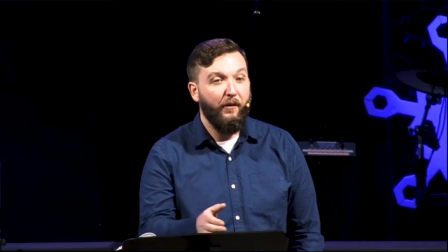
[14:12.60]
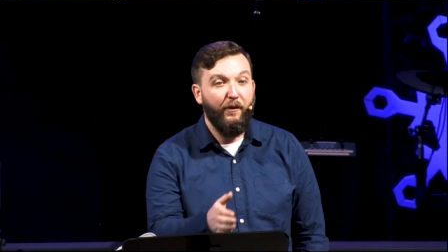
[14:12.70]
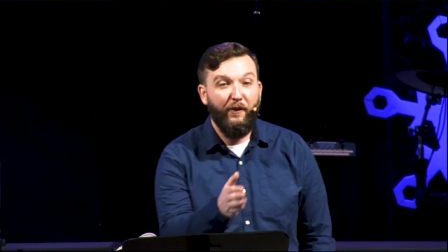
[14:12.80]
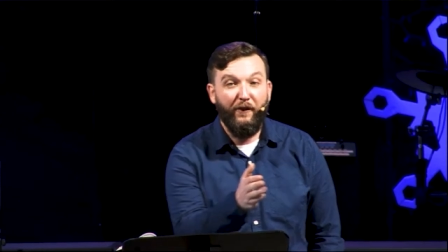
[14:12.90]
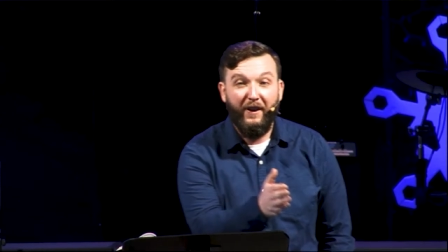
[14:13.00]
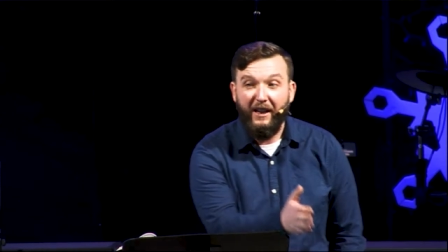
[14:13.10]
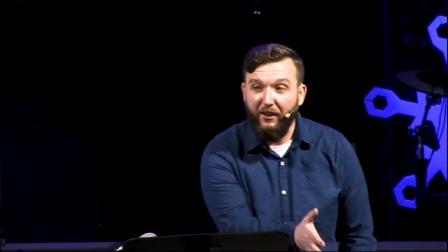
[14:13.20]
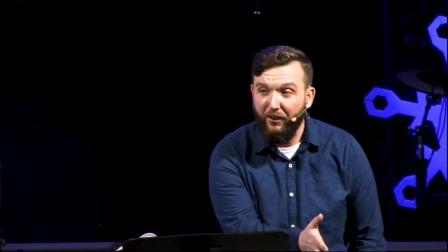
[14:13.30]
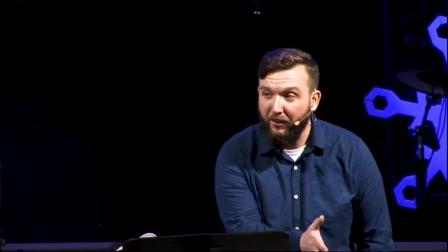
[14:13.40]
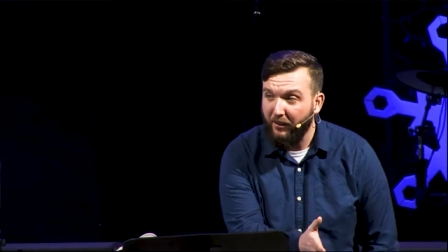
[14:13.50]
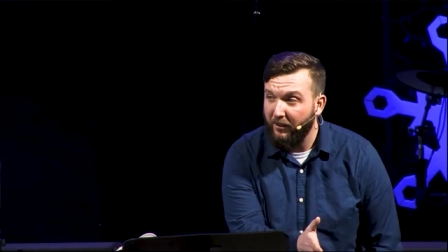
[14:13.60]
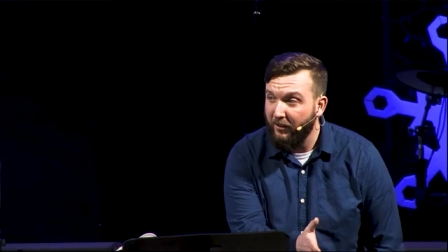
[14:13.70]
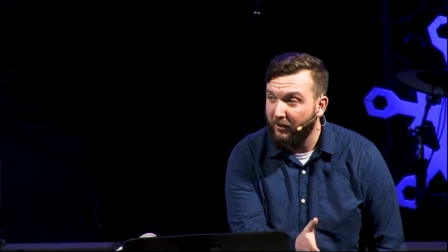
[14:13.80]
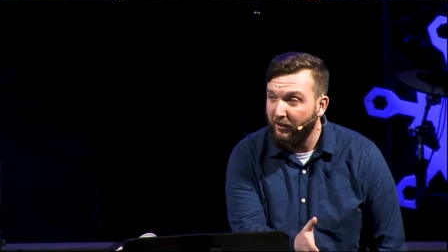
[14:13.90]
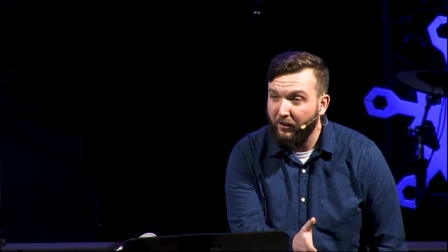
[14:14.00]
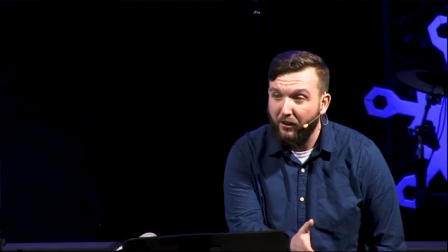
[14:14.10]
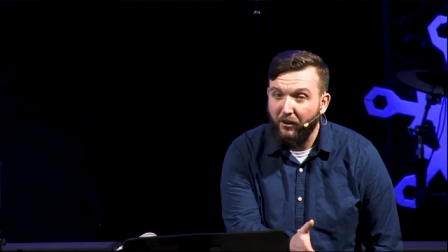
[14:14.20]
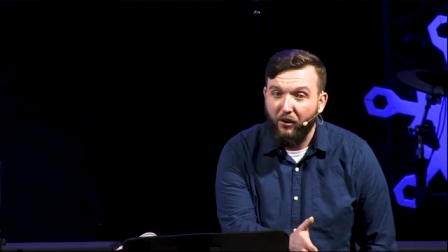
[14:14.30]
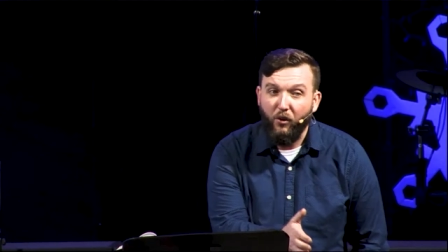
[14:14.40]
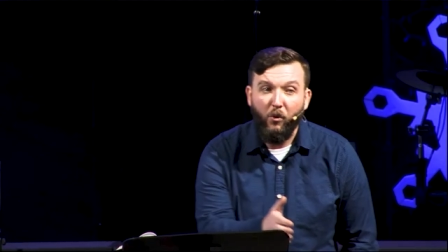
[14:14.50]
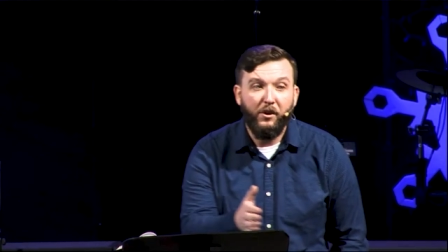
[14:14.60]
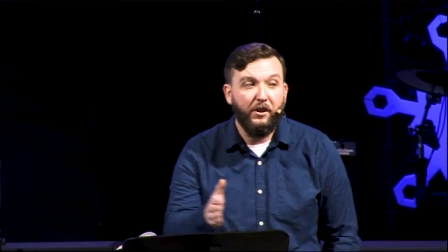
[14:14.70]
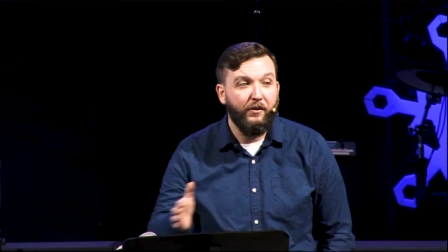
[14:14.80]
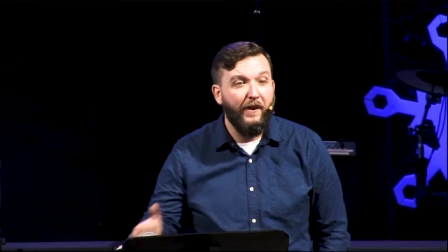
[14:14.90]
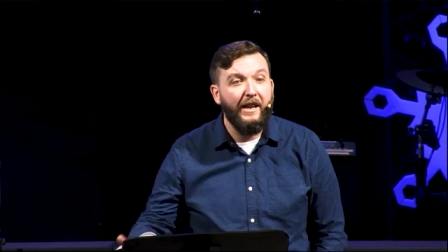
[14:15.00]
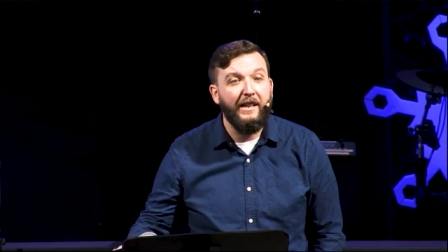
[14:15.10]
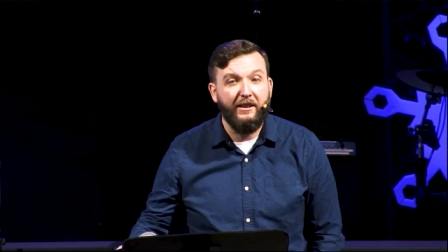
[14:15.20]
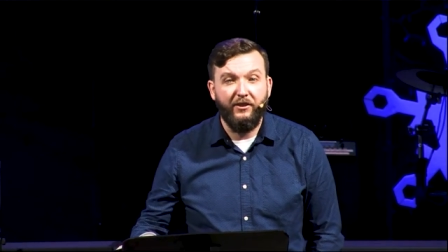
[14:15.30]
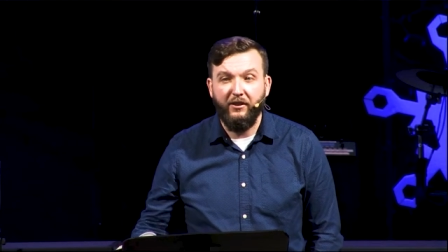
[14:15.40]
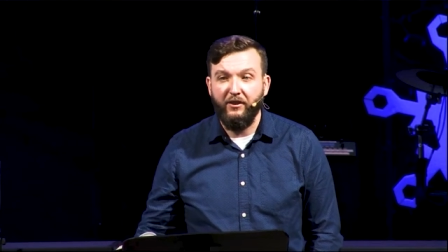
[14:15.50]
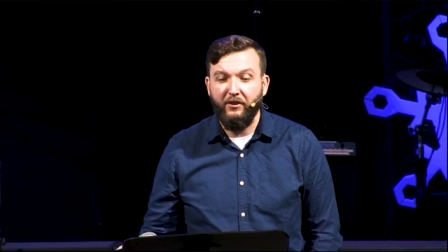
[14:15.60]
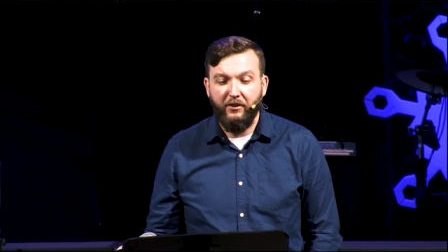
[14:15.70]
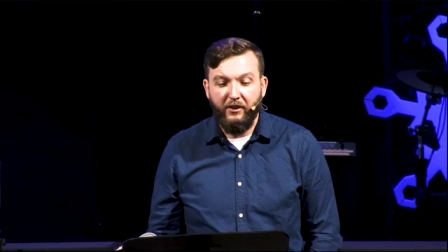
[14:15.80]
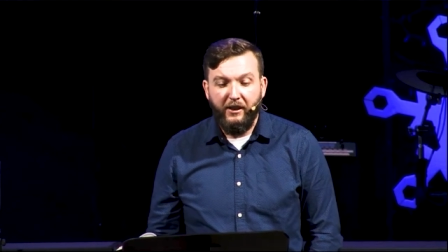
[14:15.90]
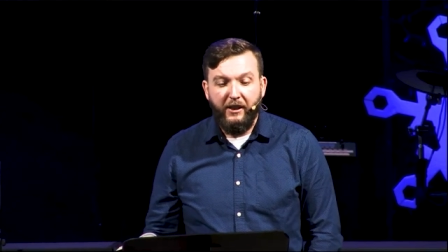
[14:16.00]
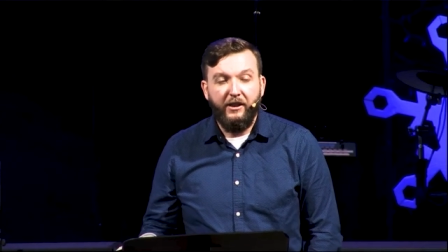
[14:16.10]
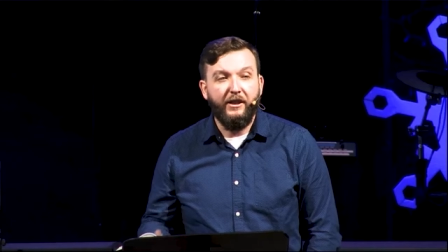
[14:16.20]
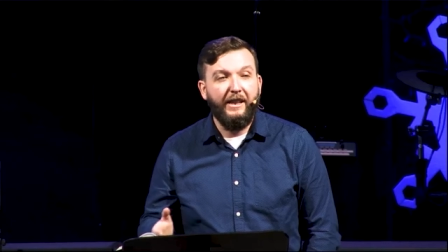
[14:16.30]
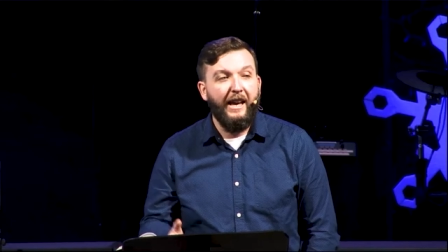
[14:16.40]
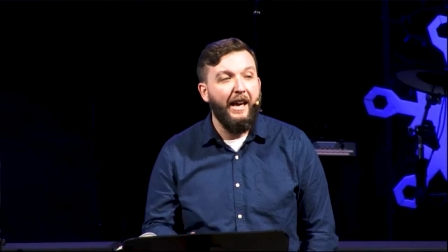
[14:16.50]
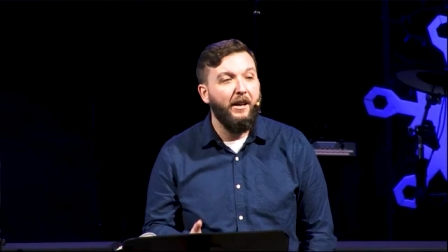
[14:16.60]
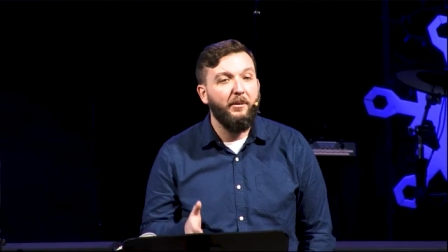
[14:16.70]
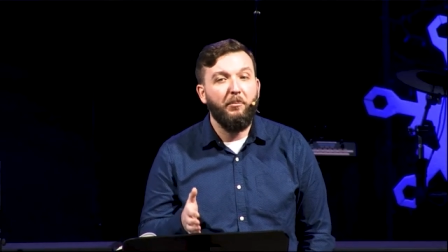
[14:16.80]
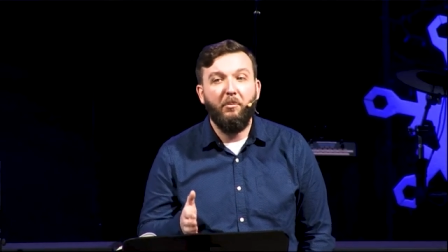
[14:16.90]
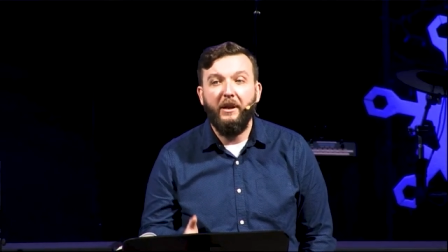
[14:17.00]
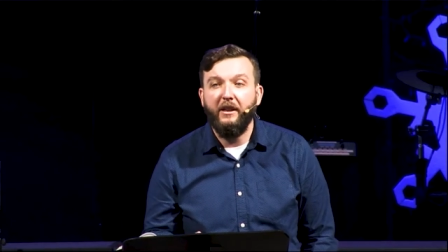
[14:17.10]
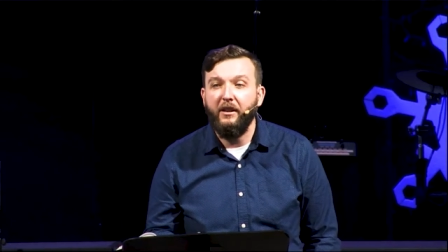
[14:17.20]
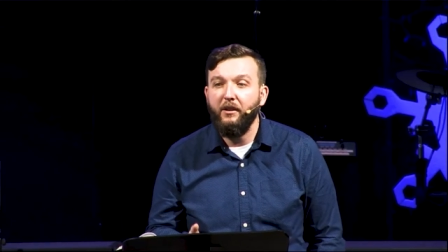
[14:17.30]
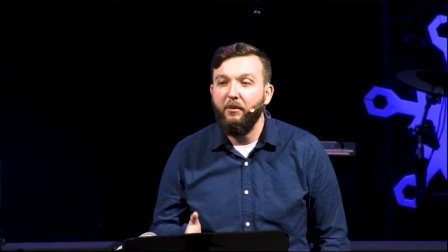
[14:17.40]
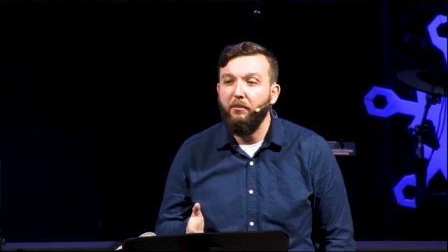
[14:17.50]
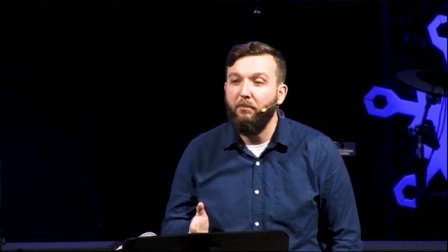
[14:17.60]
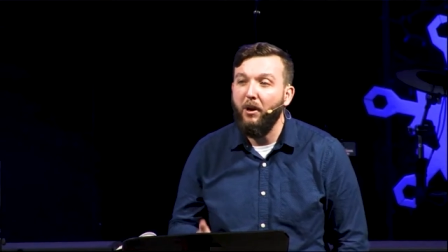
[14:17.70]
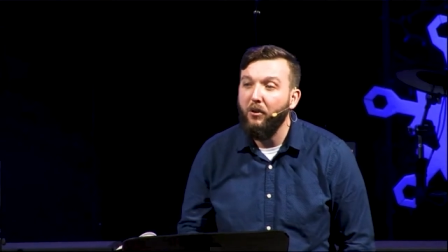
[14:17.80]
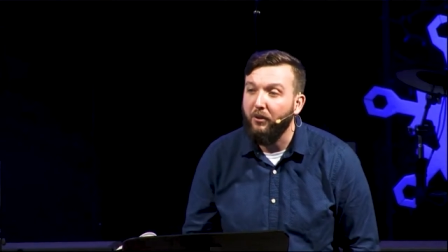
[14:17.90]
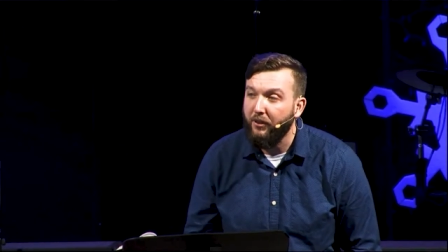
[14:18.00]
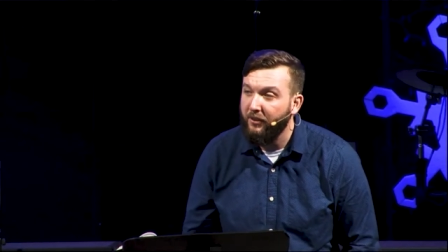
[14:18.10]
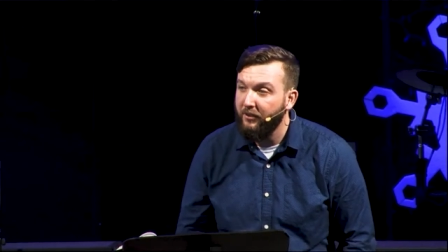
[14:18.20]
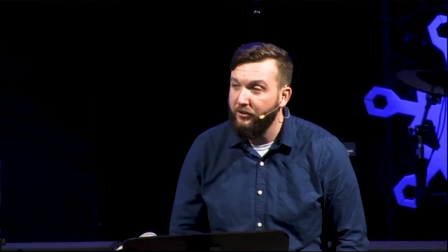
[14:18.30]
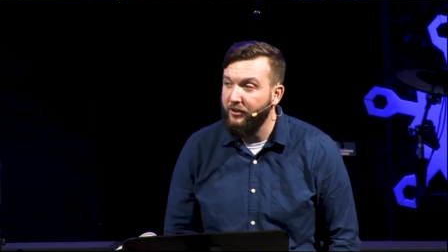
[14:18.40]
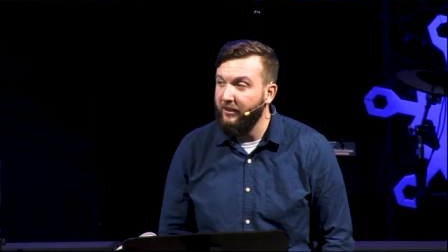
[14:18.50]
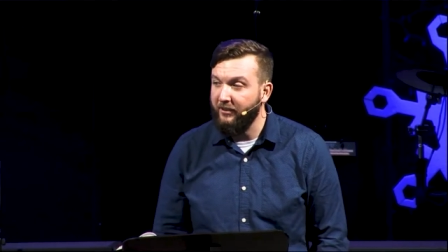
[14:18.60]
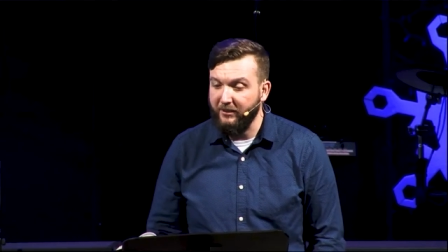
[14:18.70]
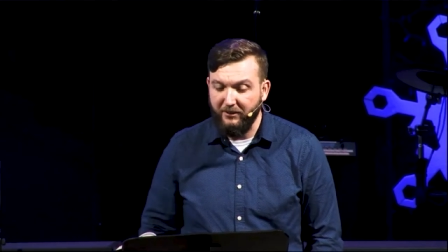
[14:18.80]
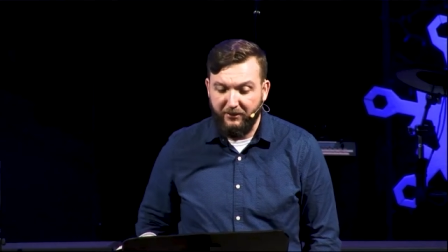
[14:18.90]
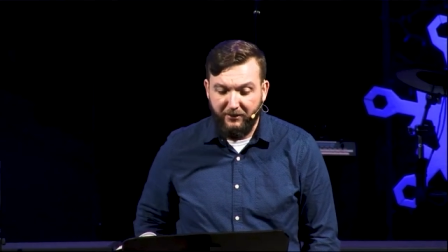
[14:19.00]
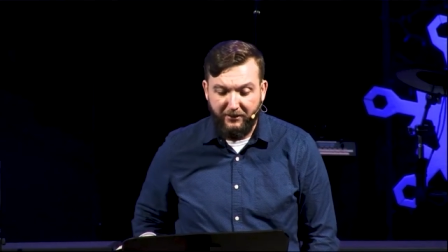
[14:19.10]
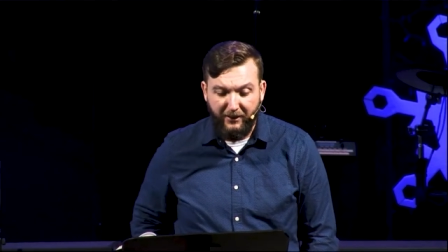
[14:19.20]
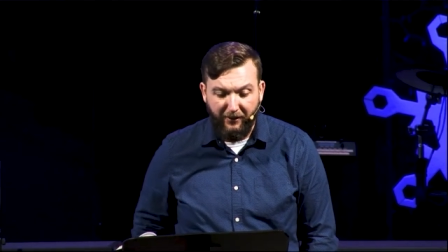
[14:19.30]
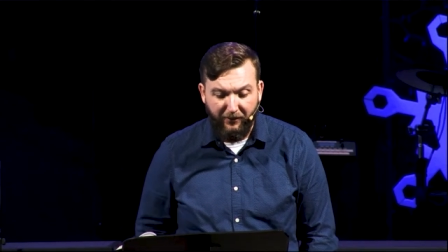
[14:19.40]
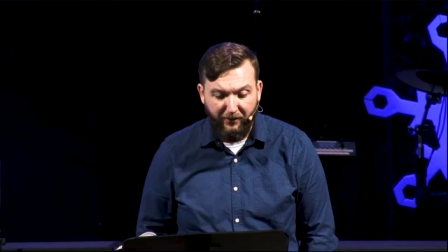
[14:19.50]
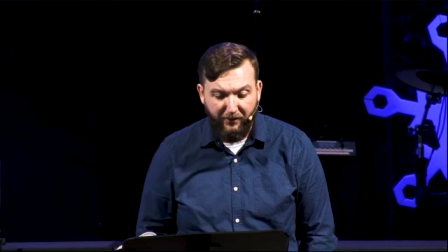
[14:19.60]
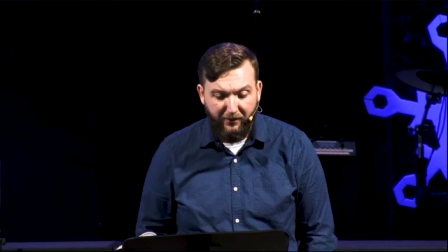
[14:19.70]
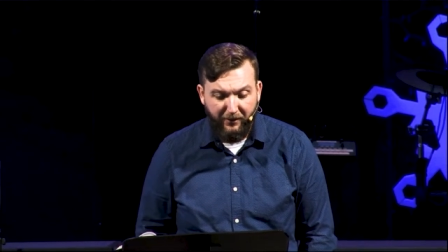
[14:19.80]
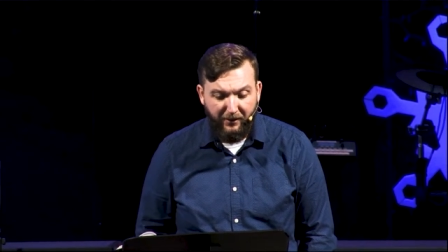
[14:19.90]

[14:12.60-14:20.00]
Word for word: faith or your finances. You can't pick both, Jesus says.